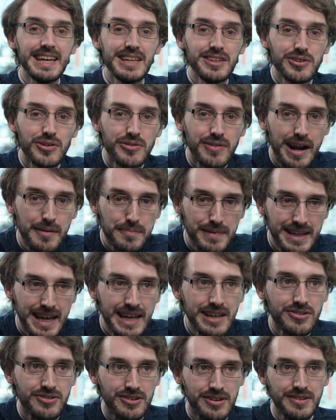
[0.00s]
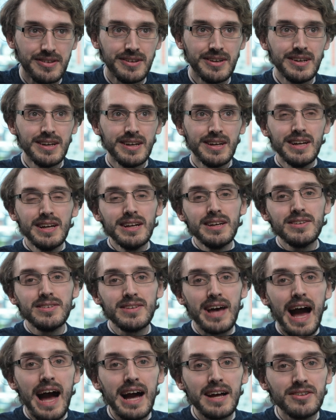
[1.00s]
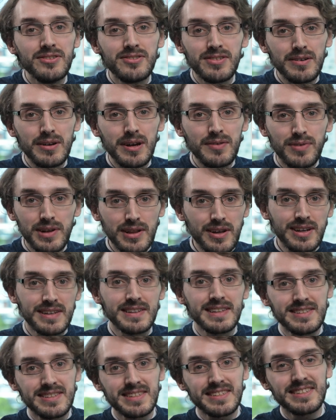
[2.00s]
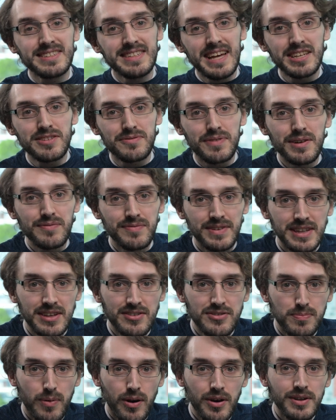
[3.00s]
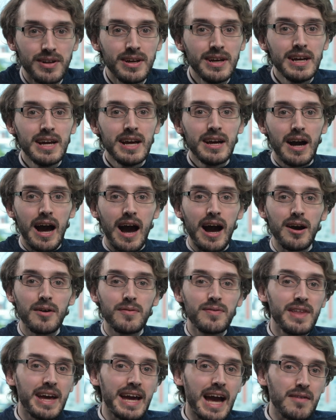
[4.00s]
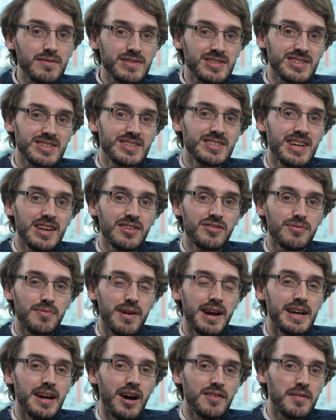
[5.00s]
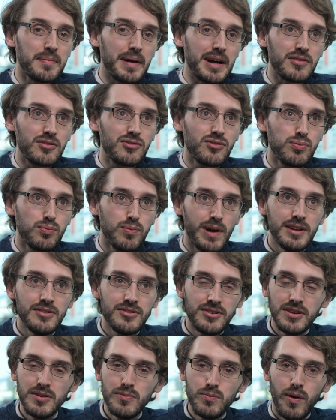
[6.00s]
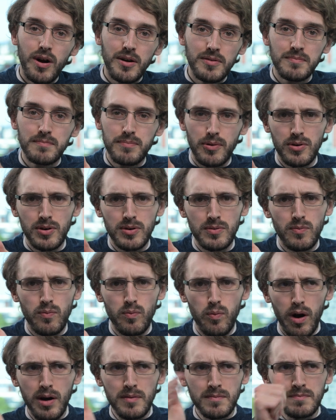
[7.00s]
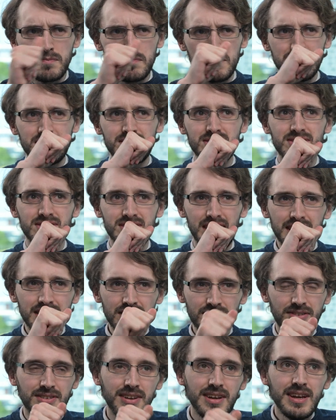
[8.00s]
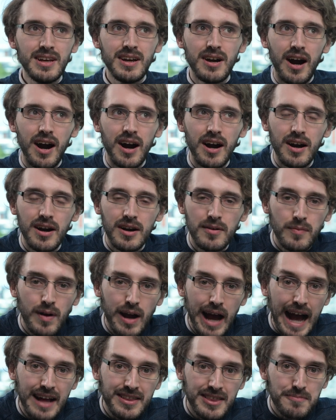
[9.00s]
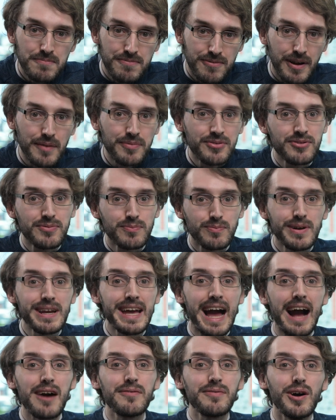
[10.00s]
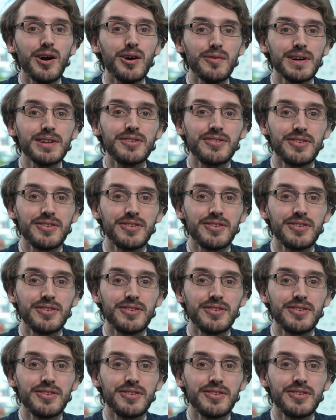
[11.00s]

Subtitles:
in your application. And if we look at the success rate for this one, they have a success rate of about 21.1%. At the Profs, we have over